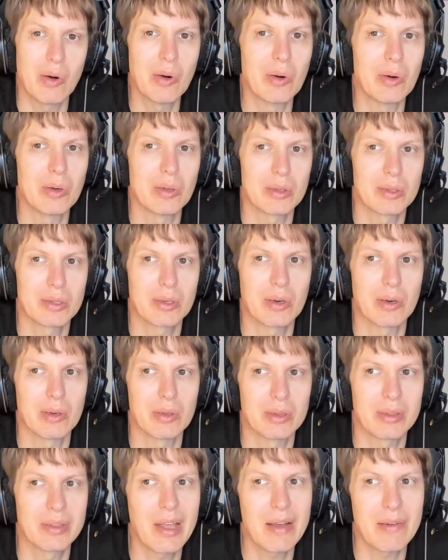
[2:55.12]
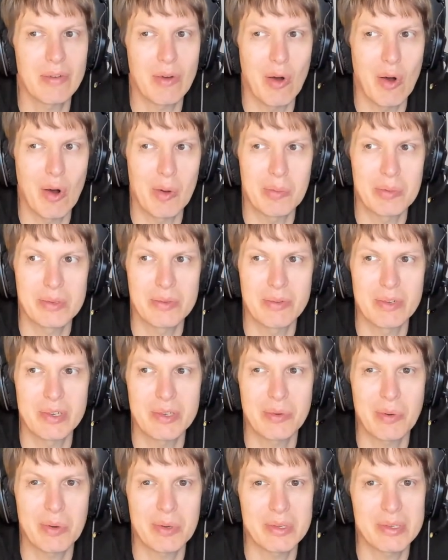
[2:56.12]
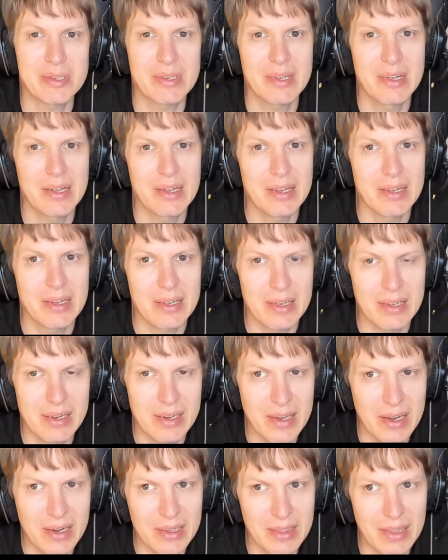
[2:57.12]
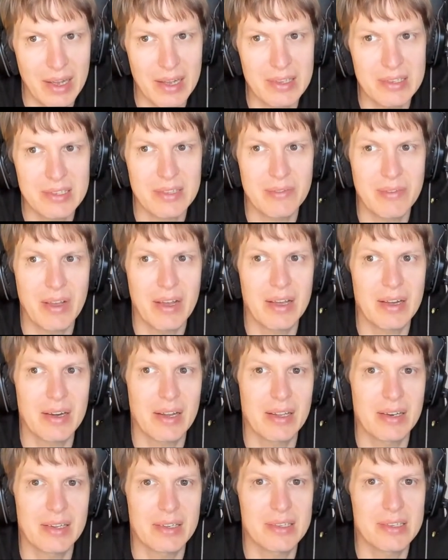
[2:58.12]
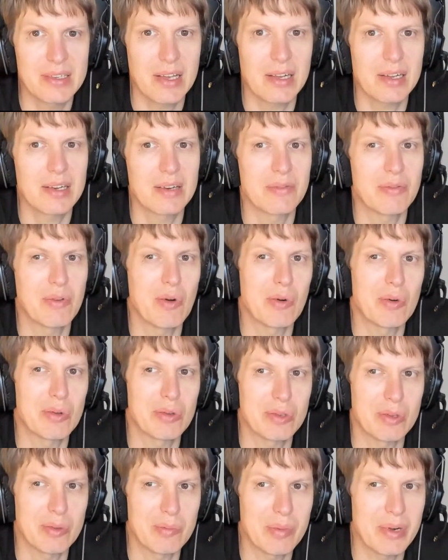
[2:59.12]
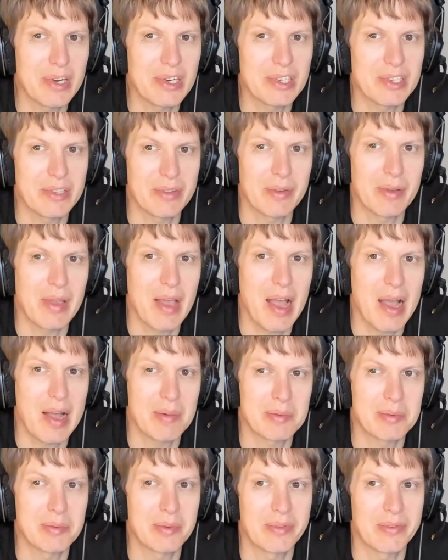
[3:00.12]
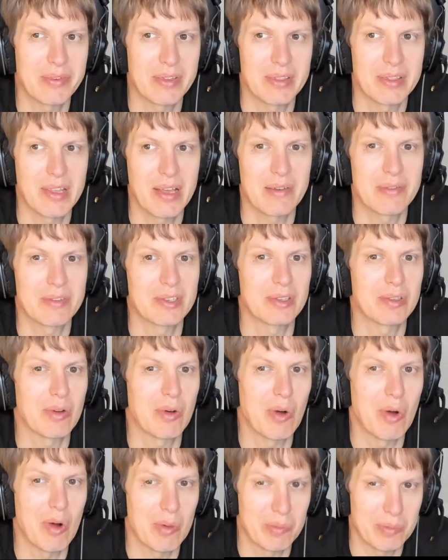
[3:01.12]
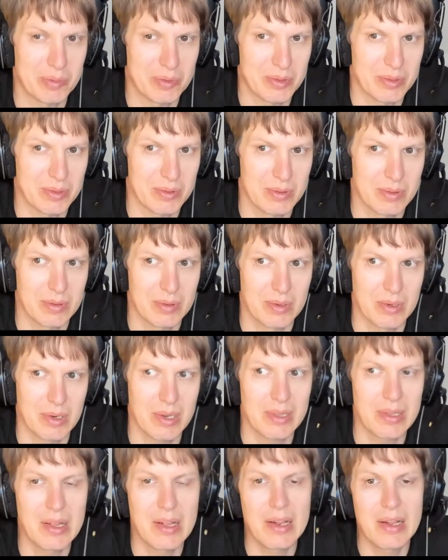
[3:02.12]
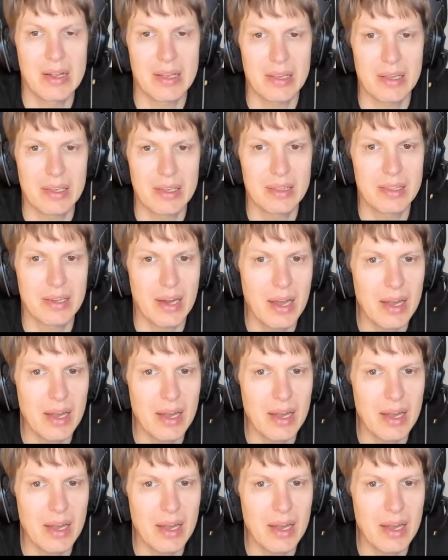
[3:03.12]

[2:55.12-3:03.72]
old called DevOps, which was recognizing that and exactly focused on bridging the gaps between devs and ops right? In